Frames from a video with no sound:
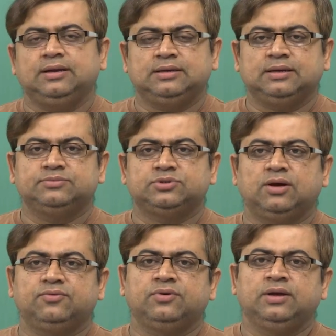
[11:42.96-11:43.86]
in terms
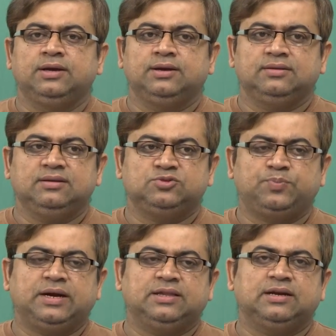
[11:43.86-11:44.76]
of the
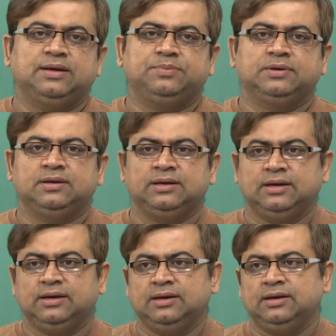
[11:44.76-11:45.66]
spread and the depth
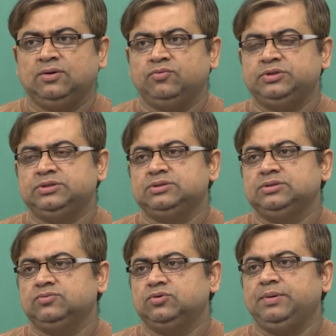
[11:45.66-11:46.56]
uh, which
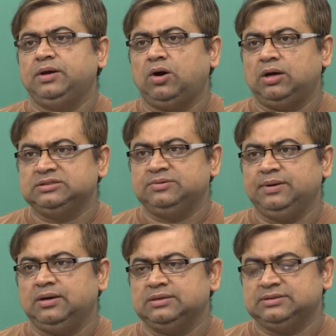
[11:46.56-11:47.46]
would be caused
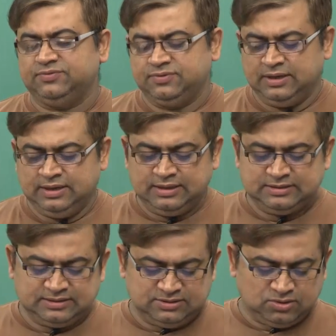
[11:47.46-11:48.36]
because of
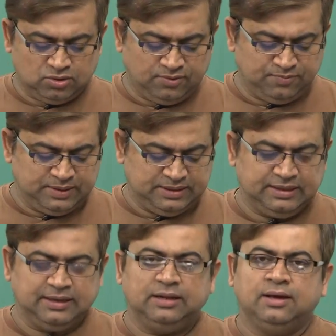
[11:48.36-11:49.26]
such a throw of
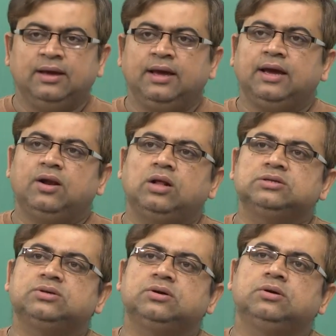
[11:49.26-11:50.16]
material. And
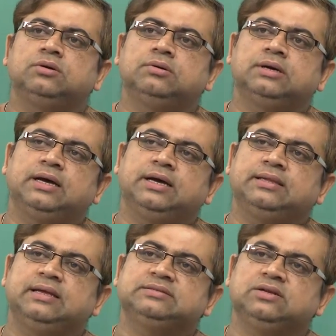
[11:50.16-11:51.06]
also uh,
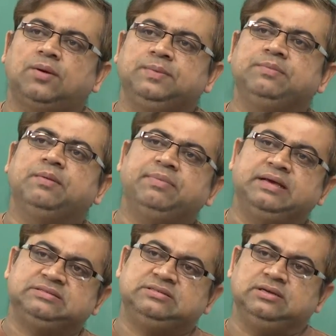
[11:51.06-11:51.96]
there is an optimum
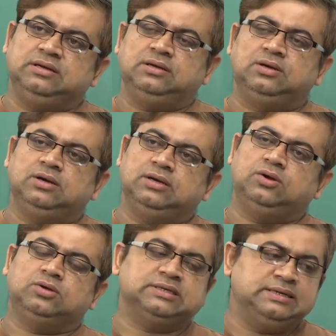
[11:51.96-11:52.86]
best uh,
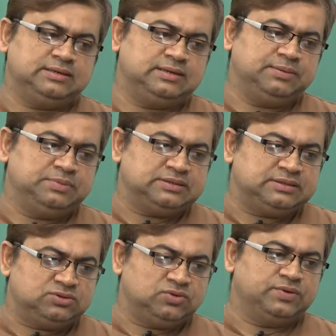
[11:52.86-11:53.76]
nozzle tip
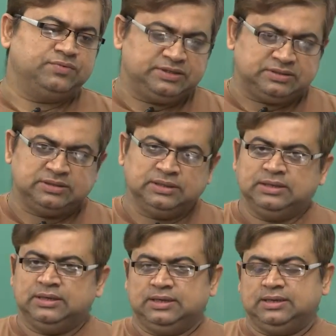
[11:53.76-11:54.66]
distance over which
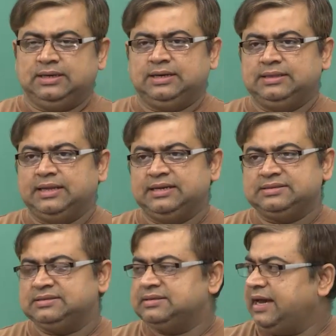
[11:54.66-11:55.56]
uh, there
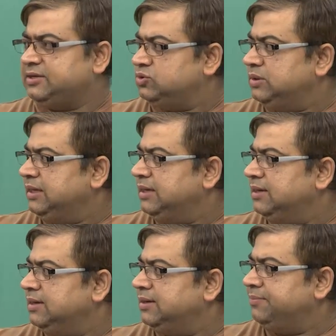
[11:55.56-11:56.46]
is actually
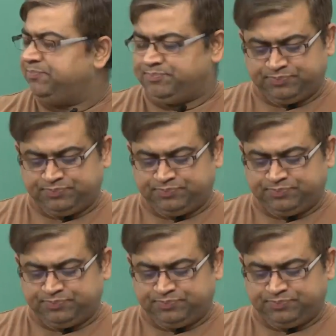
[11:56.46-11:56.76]
um,